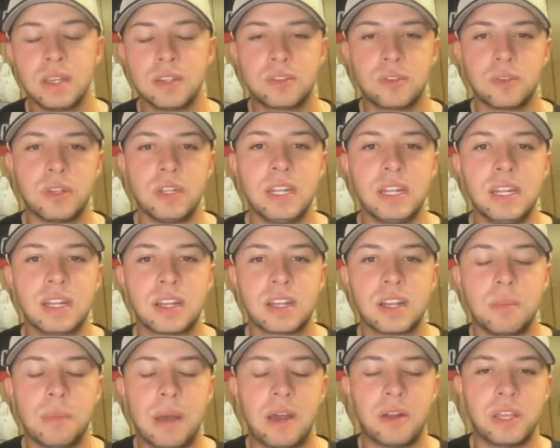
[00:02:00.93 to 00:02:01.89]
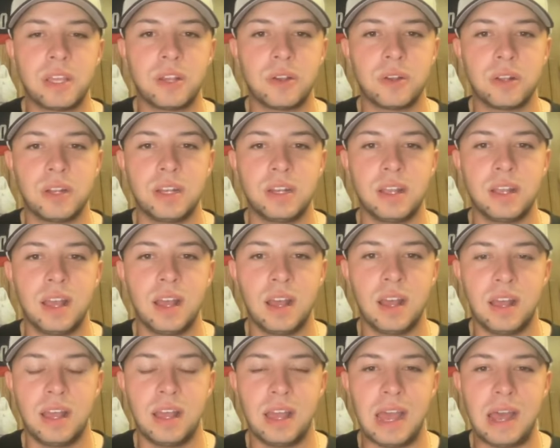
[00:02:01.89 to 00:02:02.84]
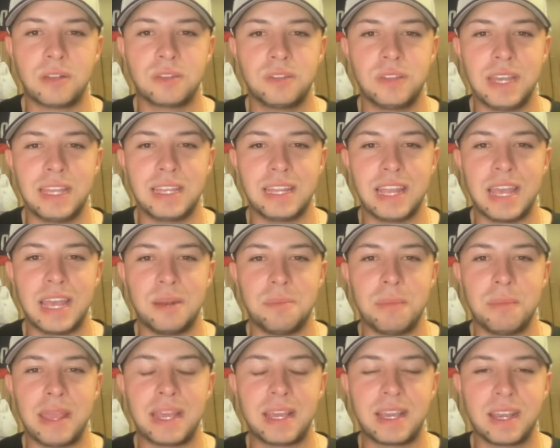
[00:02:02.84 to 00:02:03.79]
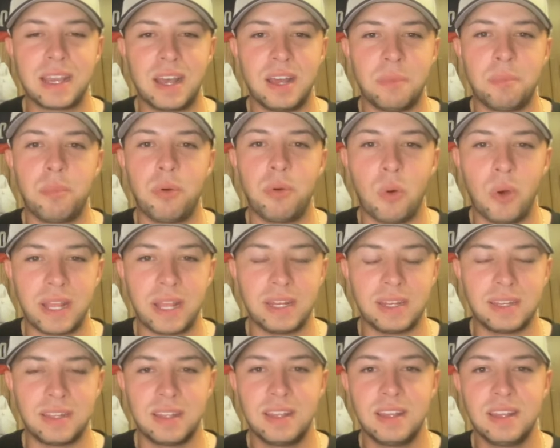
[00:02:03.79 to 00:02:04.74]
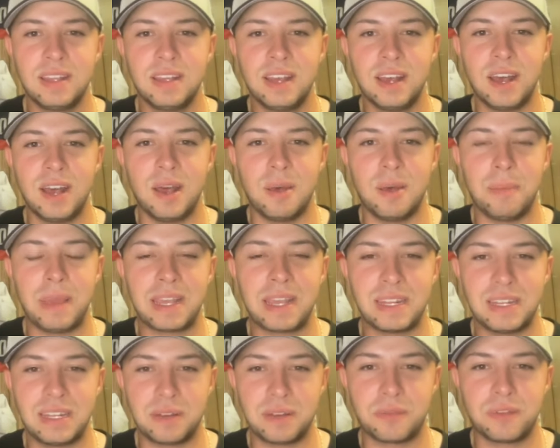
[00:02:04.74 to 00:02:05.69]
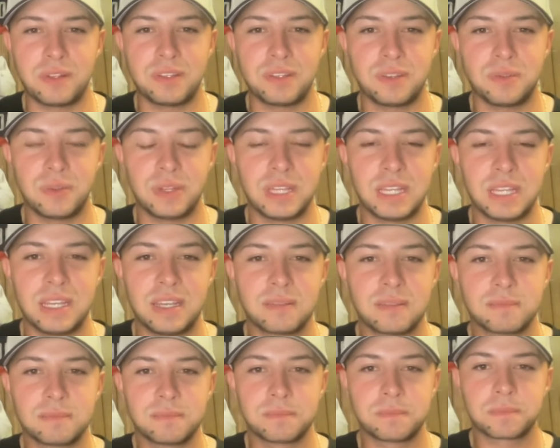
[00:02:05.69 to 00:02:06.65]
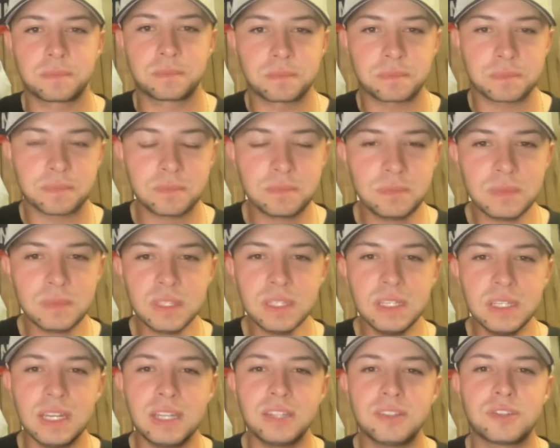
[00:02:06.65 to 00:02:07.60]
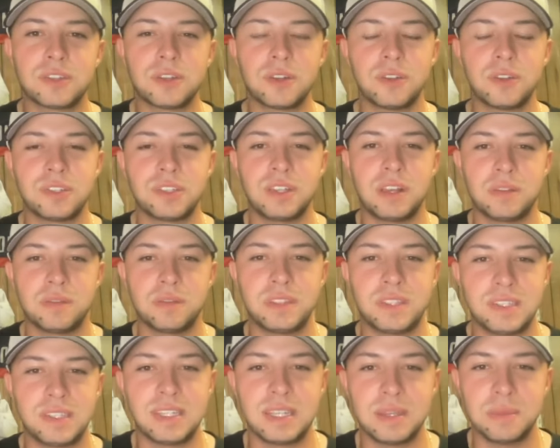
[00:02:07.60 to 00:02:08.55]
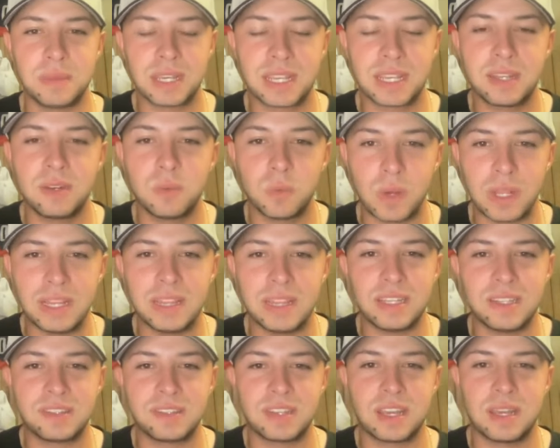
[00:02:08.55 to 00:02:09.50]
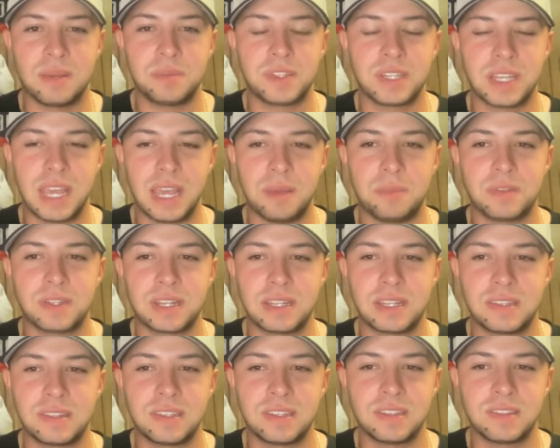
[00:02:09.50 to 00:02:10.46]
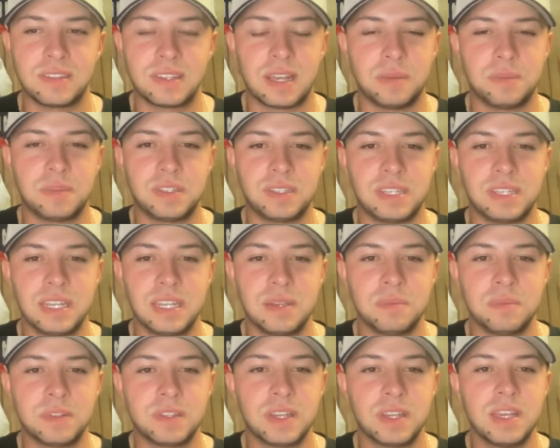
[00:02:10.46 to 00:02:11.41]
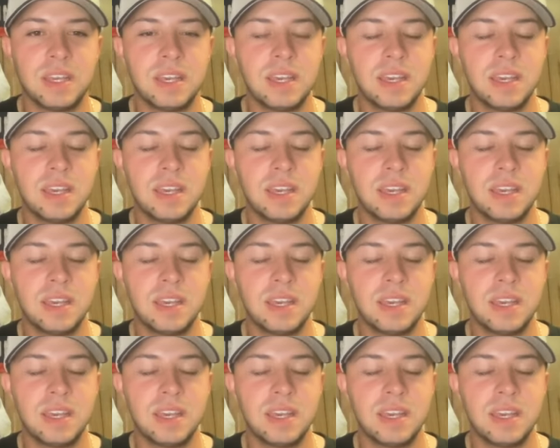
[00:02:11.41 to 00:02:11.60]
So you need to come out here and uh, out to LA and make a point, uh, make a difference, and really insert yourself as a team that can win these types of games against these types of teams.